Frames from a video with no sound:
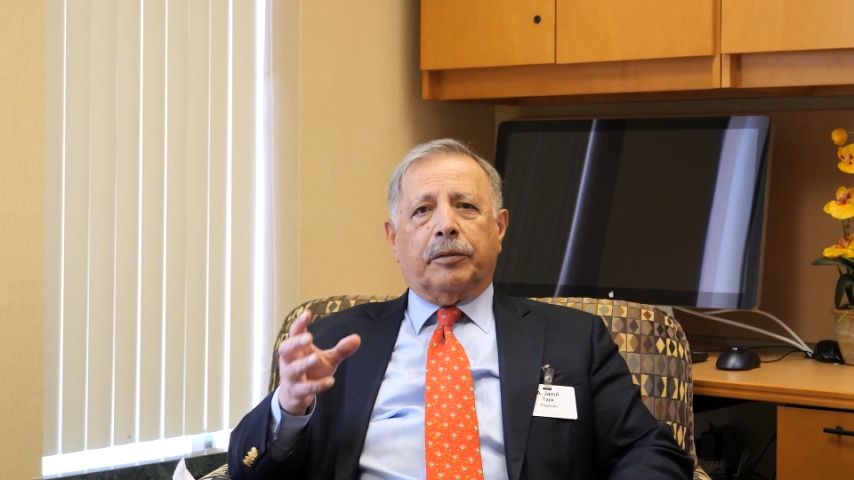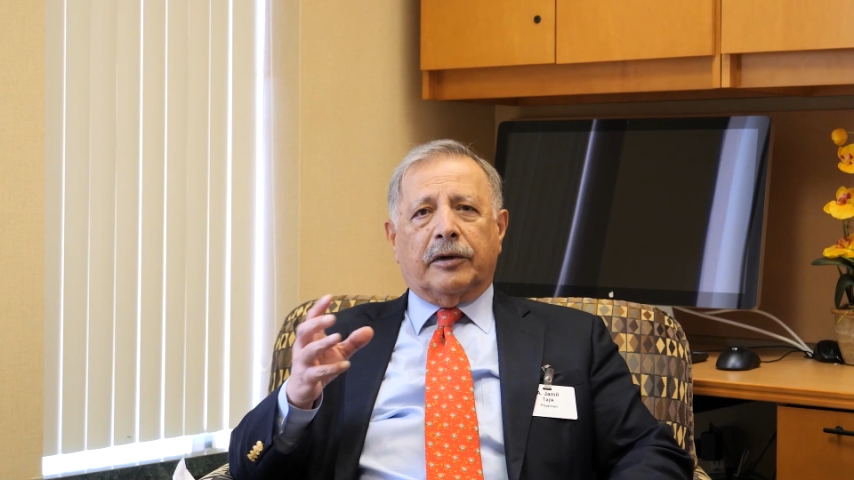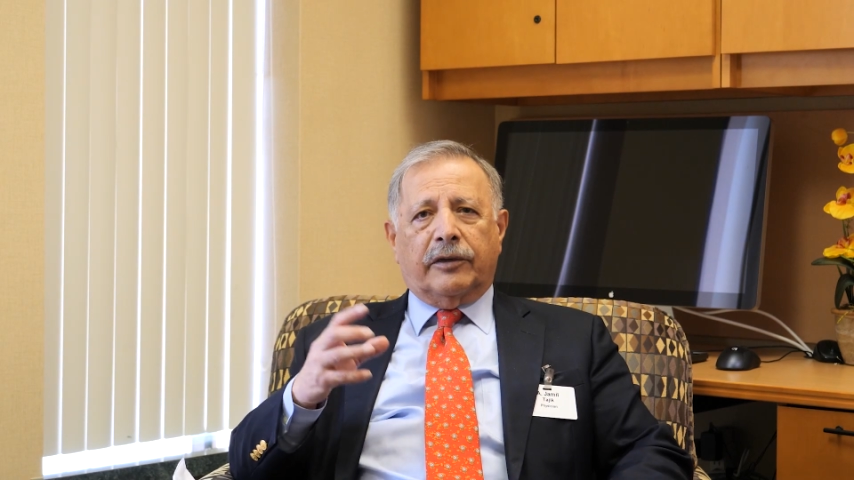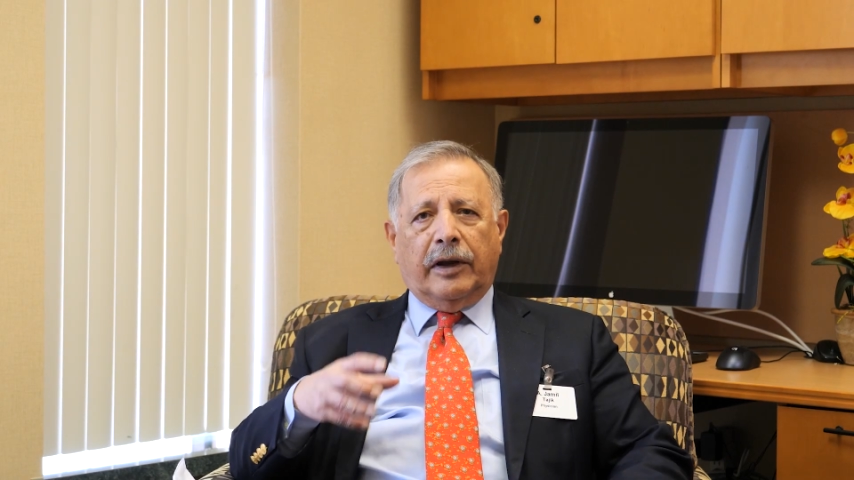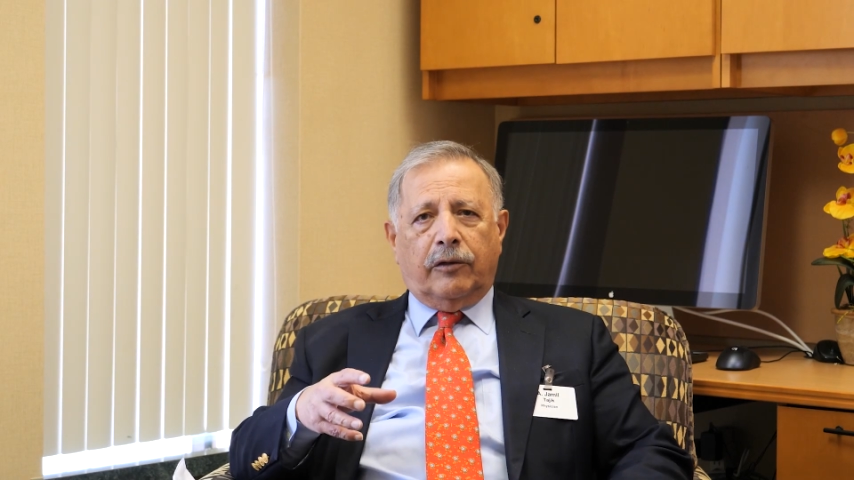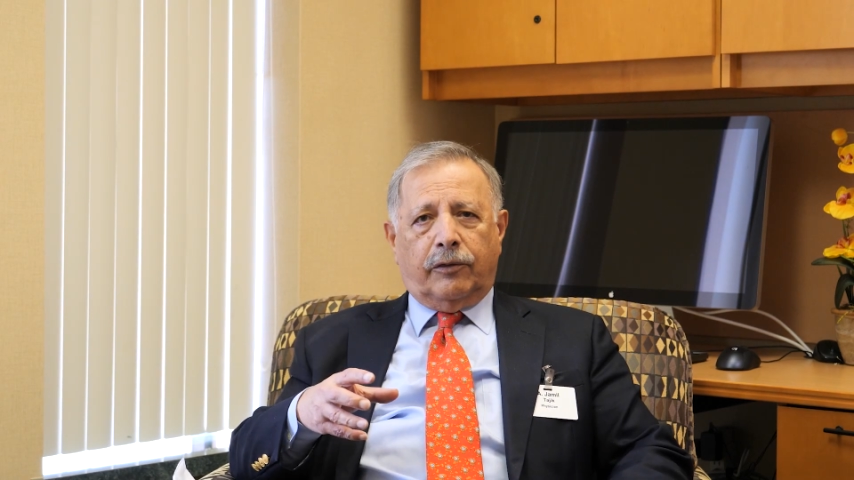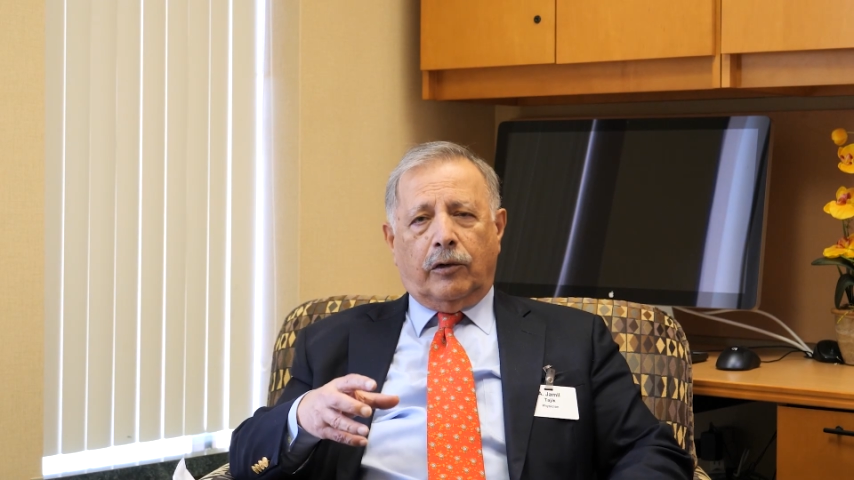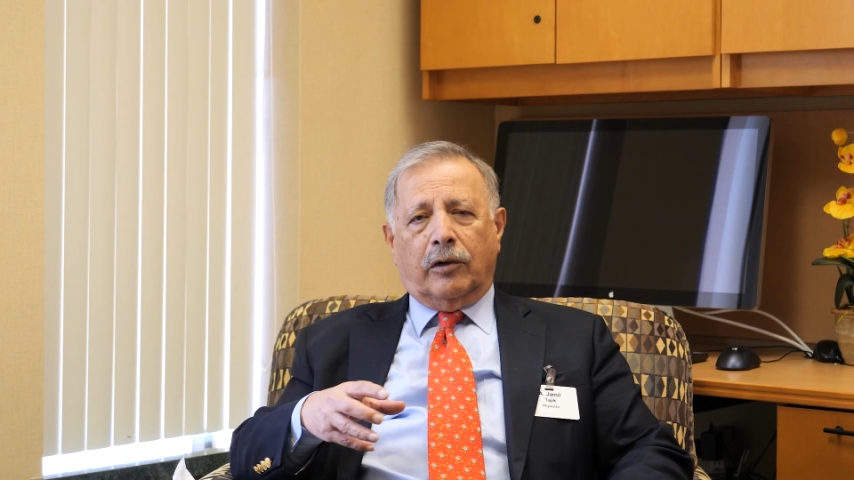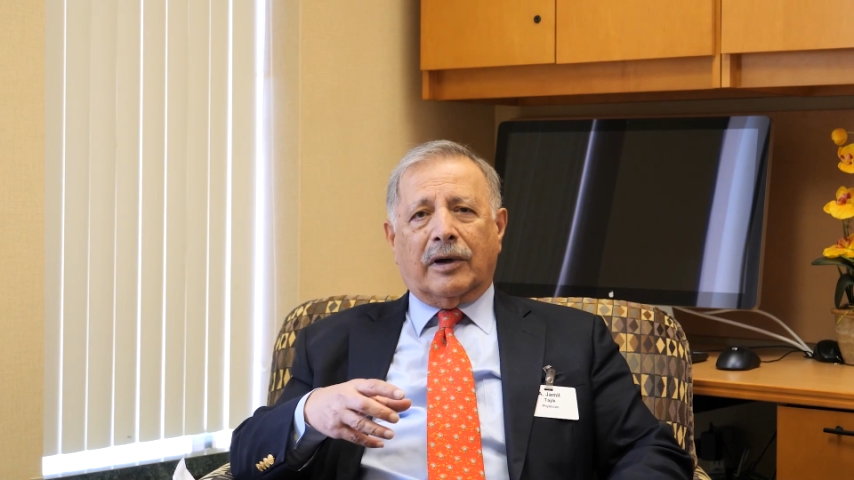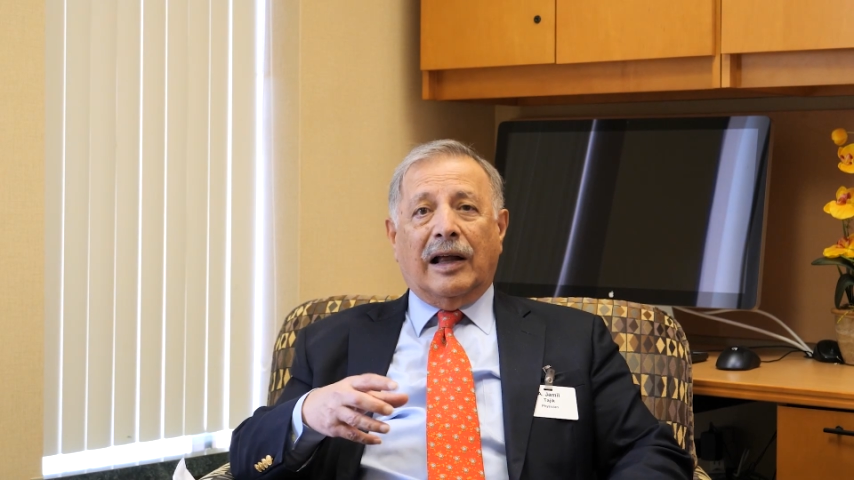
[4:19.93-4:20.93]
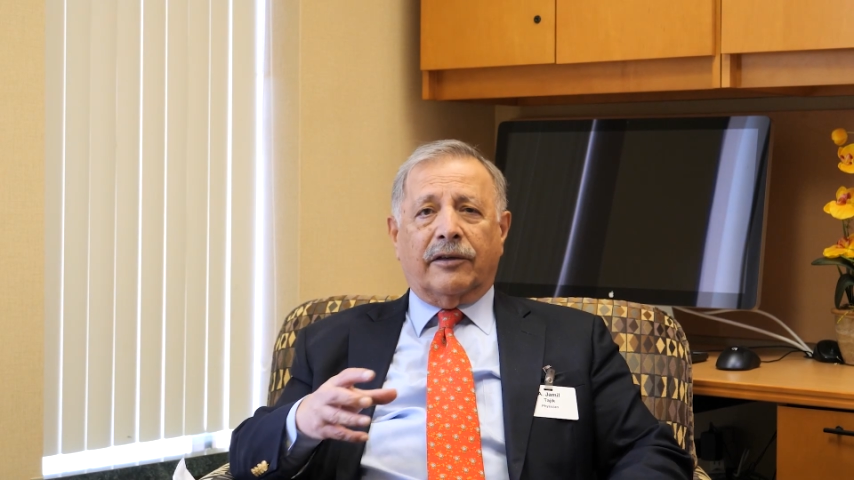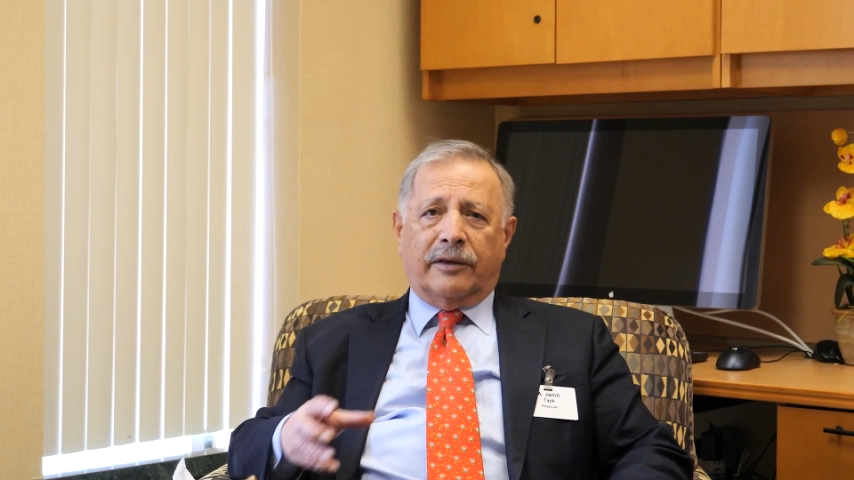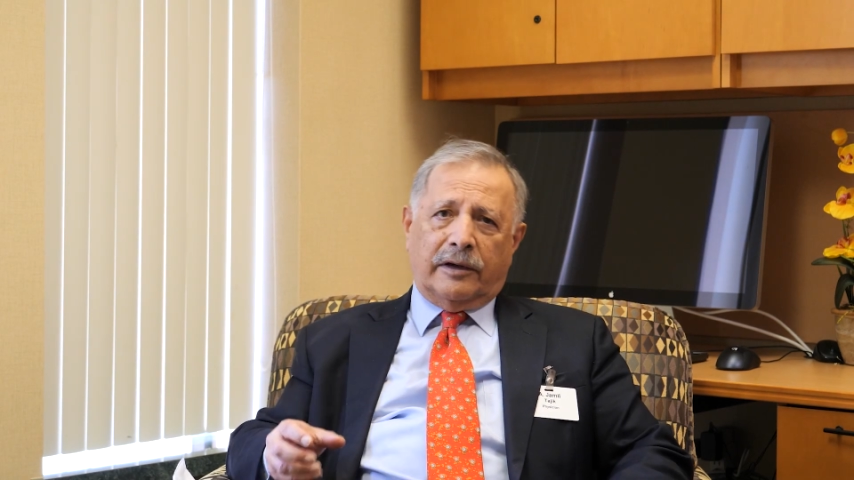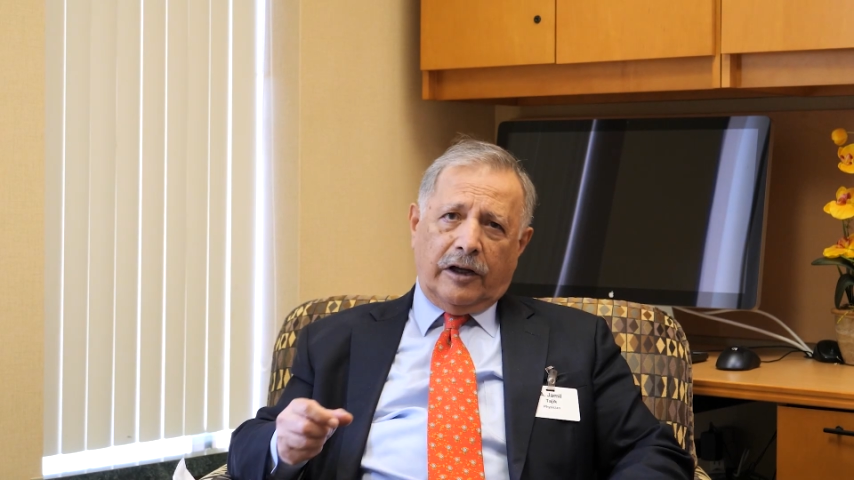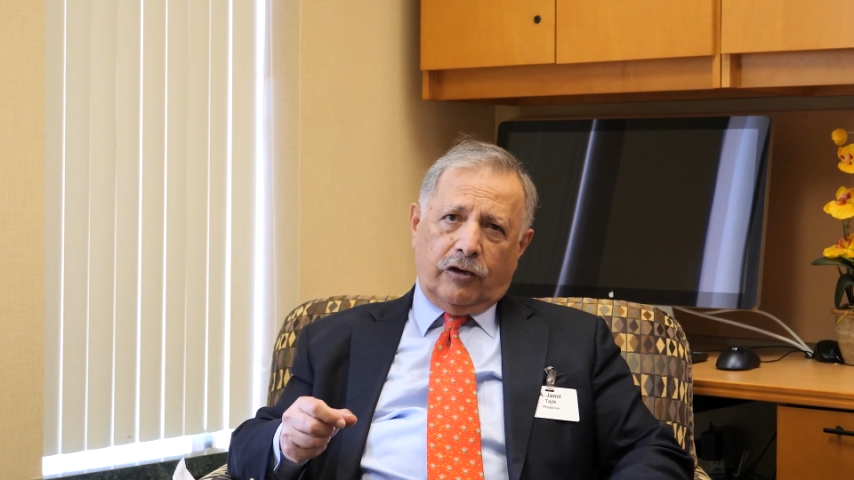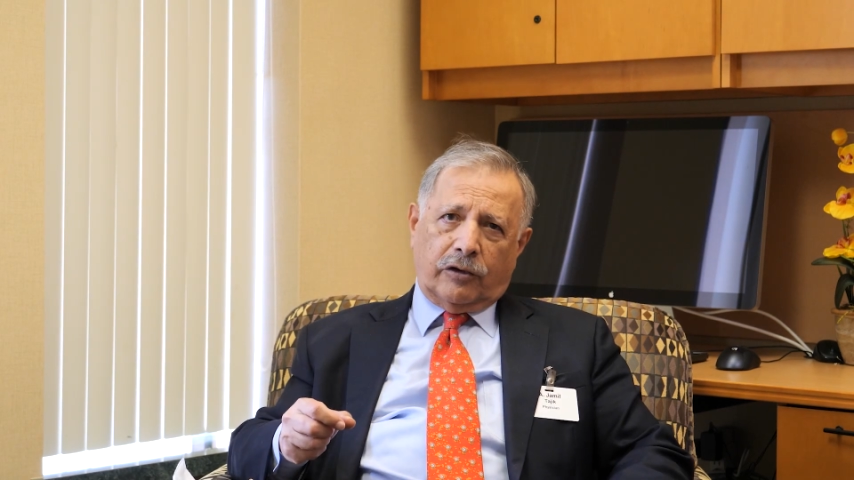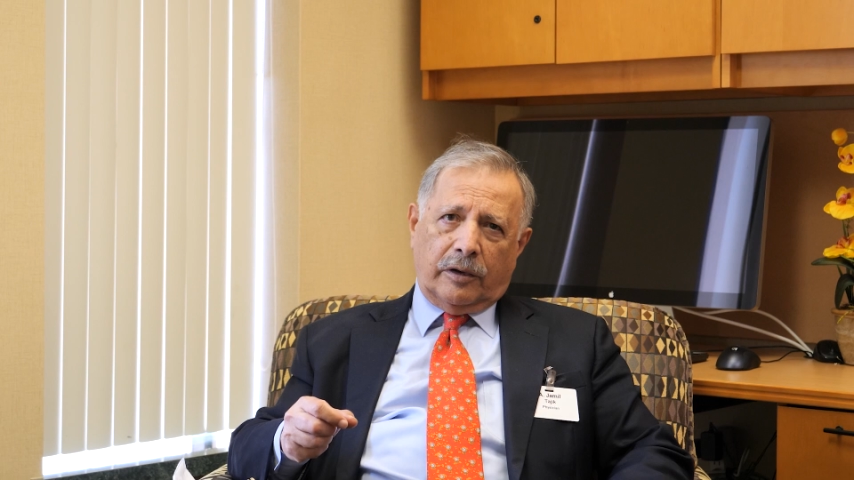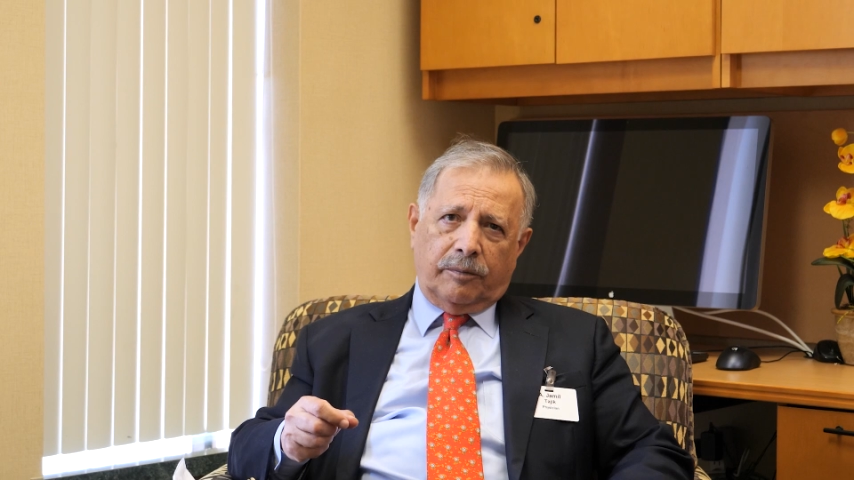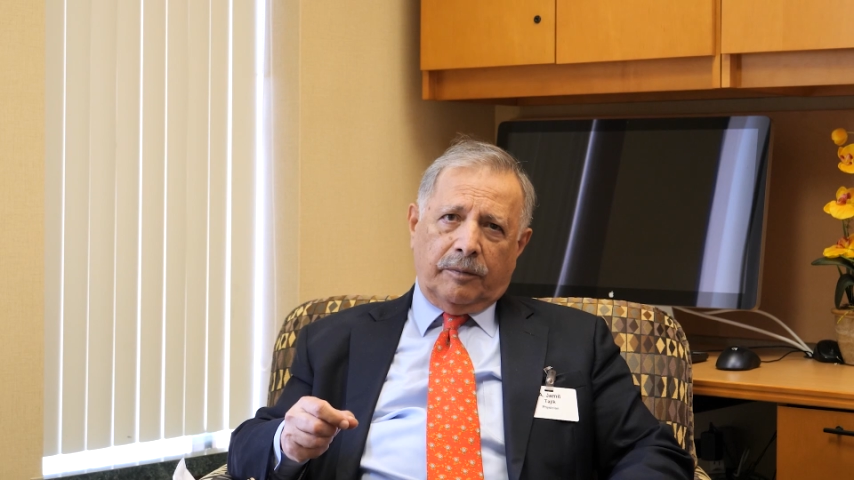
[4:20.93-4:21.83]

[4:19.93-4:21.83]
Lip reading: present for consultation.